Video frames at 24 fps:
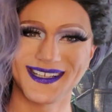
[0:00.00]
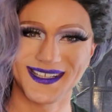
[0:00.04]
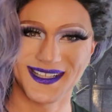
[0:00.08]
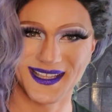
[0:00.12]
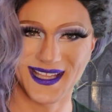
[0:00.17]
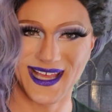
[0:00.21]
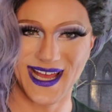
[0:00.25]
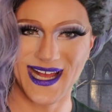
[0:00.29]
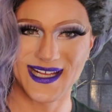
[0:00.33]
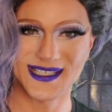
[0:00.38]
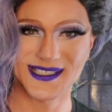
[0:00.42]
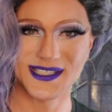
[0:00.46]

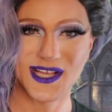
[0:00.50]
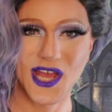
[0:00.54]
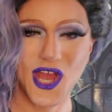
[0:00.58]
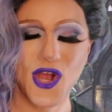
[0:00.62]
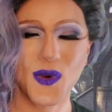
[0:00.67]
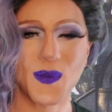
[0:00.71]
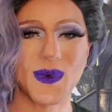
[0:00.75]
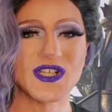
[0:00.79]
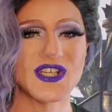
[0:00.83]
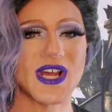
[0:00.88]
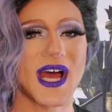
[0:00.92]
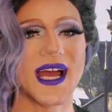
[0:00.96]
class,
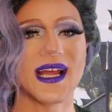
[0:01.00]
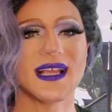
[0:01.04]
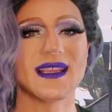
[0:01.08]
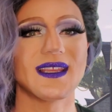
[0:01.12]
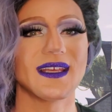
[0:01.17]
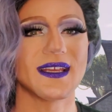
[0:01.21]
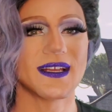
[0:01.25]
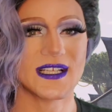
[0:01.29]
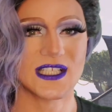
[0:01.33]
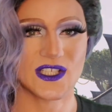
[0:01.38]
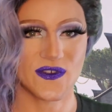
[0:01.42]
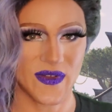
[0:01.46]
which I
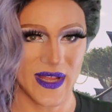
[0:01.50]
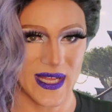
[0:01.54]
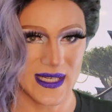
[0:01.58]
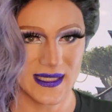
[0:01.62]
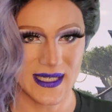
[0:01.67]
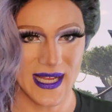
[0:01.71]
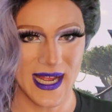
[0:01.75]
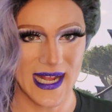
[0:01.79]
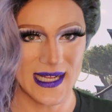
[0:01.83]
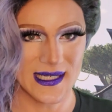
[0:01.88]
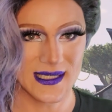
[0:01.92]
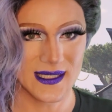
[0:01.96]
think is
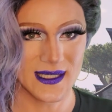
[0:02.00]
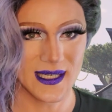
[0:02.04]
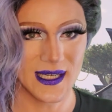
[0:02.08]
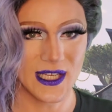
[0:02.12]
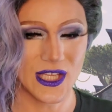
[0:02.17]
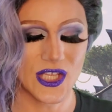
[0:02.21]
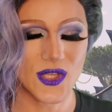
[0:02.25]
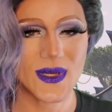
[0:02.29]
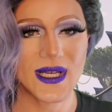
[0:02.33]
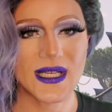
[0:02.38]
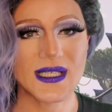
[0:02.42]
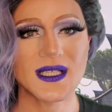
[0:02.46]

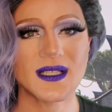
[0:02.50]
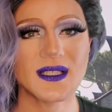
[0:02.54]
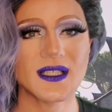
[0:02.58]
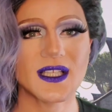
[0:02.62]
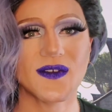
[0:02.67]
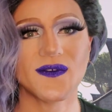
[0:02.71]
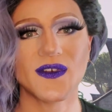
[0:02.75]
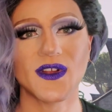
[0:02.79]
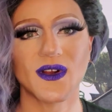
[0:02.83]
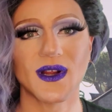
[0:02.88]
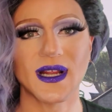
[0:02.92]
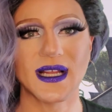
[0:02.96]
fantastic. You get to
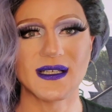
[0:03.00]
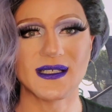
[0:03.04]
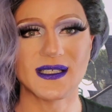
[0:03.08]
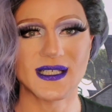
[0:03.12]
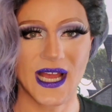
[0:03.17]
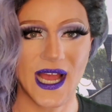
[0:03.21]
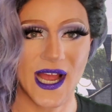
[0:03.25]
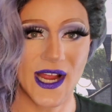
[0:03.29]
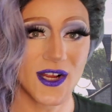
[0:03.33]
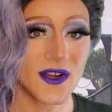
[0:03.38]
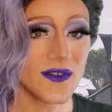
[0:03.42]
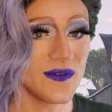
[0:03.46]
live your
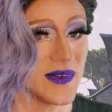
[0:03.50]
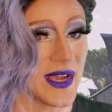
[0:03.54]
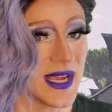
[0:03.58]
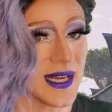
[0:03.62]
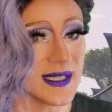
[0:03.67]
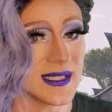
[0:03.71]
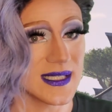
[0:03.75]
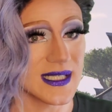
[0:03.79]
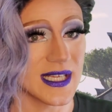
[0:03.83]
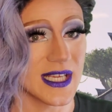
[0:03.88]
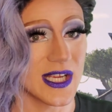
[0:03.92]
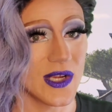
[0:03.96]
entire
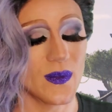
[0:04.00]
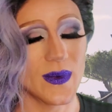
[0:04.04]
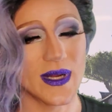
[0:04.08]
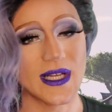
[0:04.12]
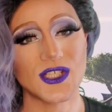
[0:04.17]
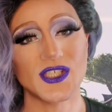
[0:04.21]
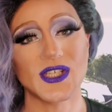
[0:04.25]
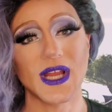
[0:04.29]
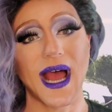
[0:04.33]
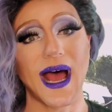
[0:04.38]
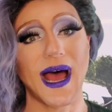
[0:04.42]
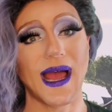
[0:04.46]
fantasy,
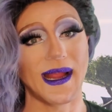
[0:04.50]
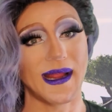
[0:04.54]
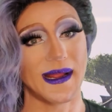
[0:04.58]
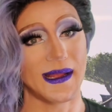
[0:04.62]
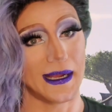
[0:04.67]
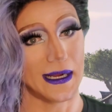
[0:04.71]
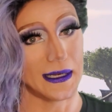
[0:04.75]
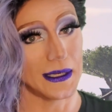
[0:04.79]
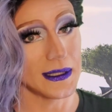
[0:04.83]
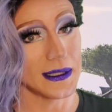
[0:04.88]
which I kind